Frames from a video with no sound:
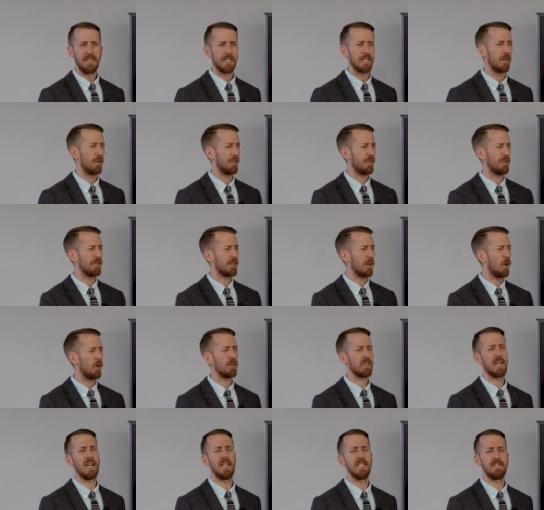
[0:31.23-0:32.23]
you know, there's
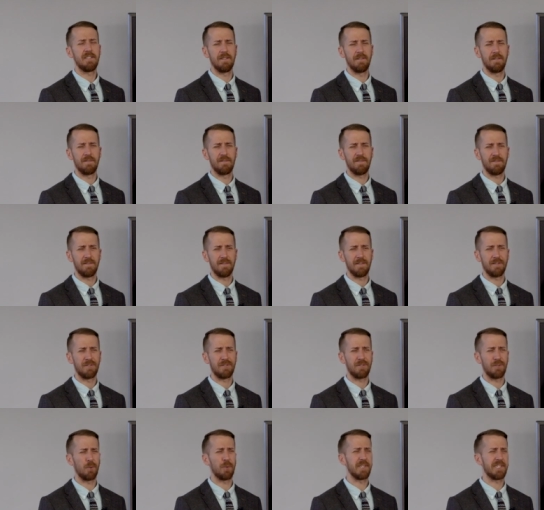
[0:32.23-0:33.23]
all kinds of
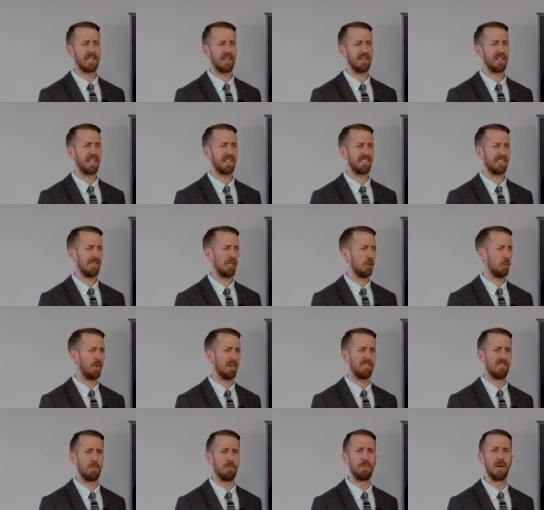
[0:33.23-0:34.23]
storytelling has a little
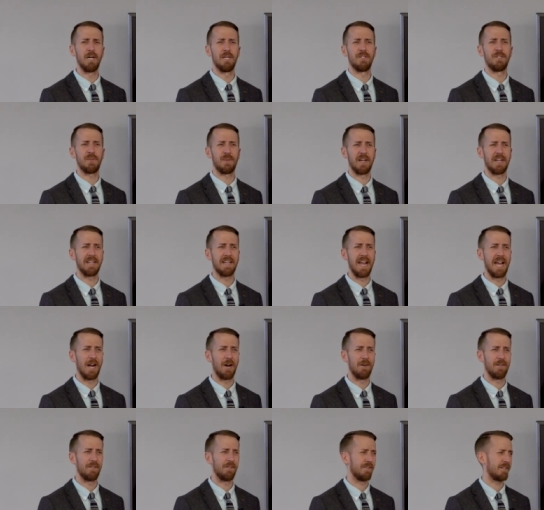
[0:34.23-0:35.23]
bit of a buzz right
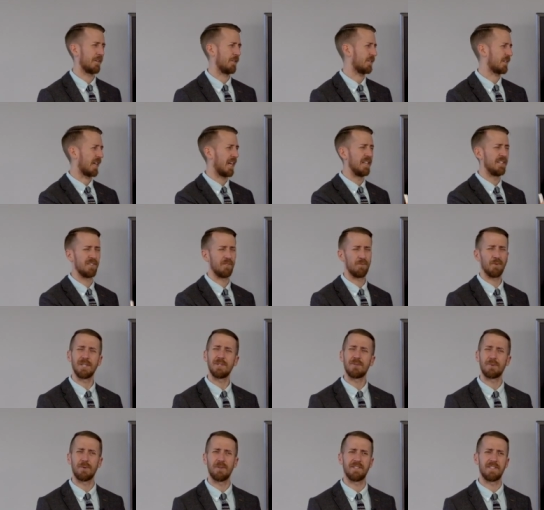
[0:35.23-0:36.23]
now, and there's all kinds of
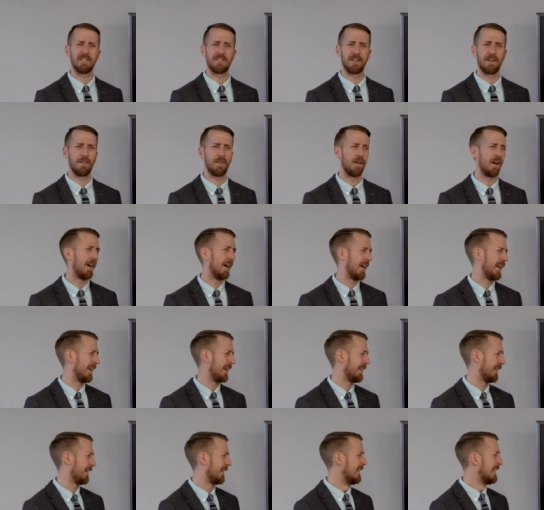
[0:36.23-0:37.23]
resources
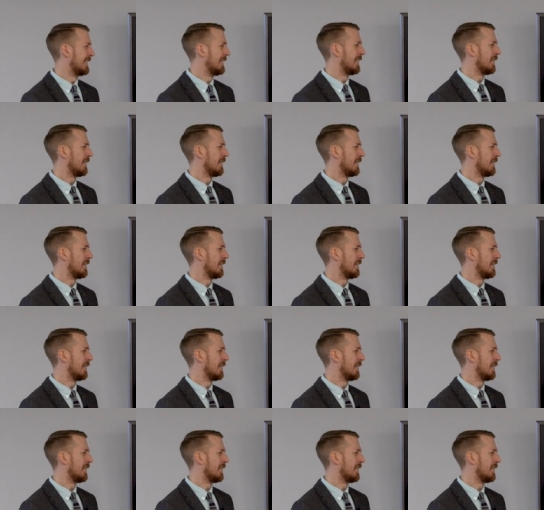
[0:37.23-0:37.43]
online and